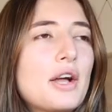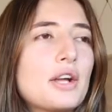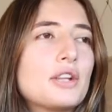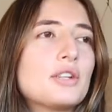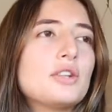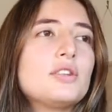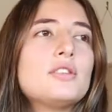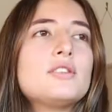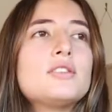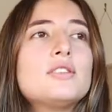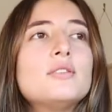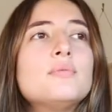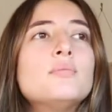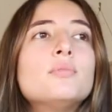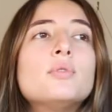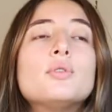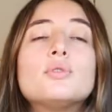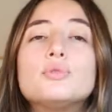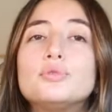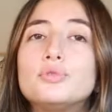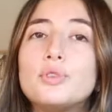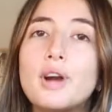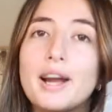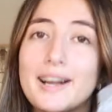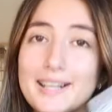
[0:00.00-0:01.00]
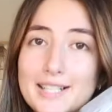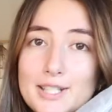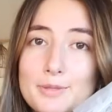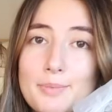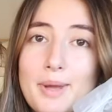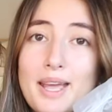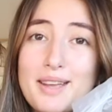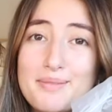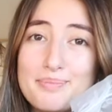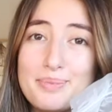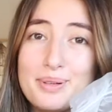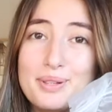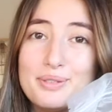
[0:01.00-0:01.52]
Got some rice
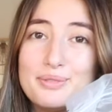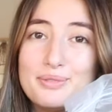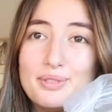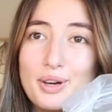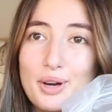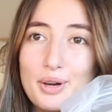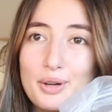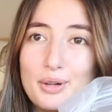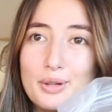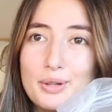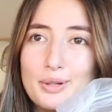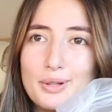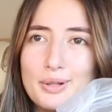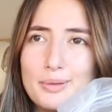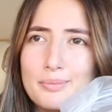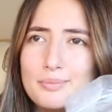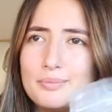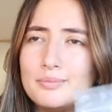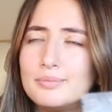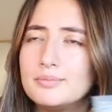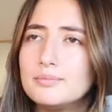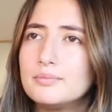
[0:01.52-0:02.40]
paper roll.